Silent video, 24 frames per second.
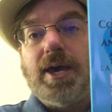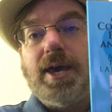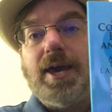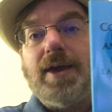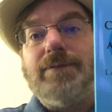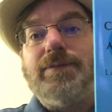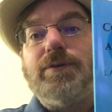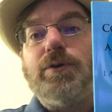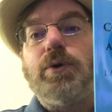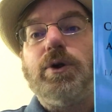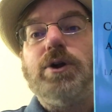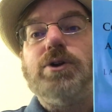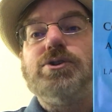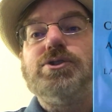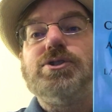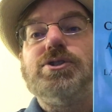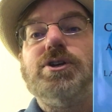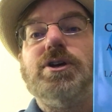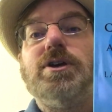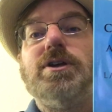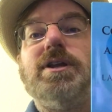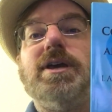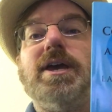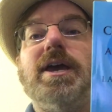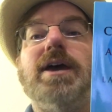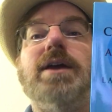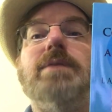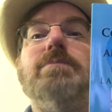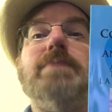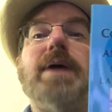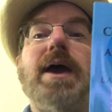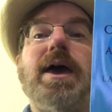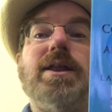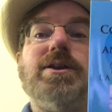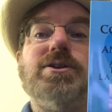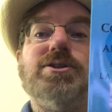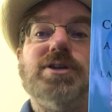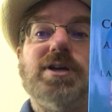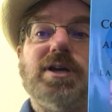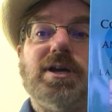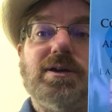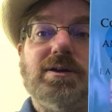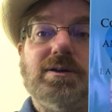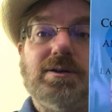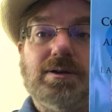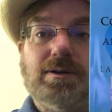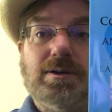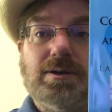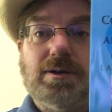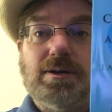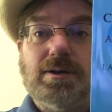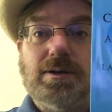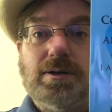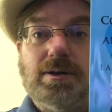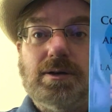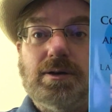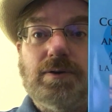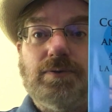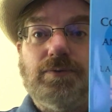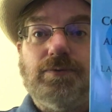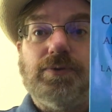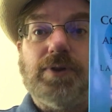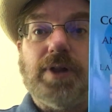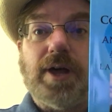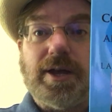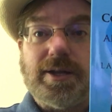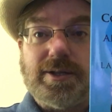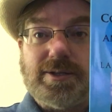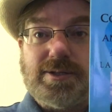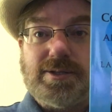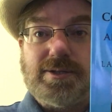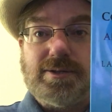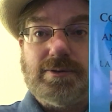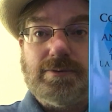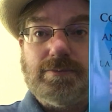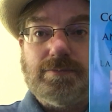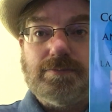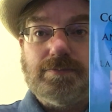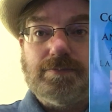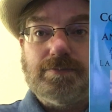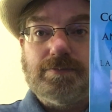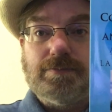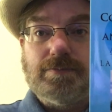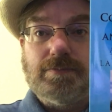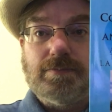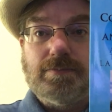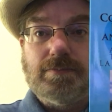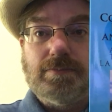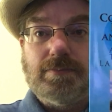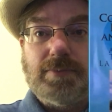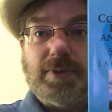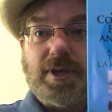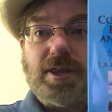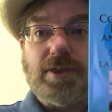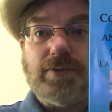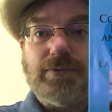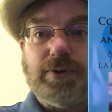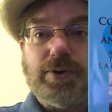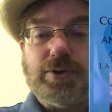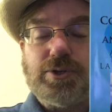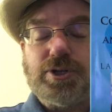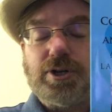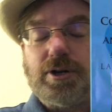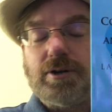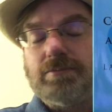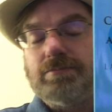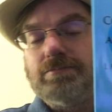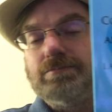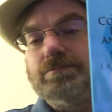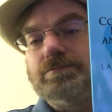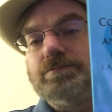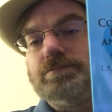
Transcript: if you're interested in managing floods in the future.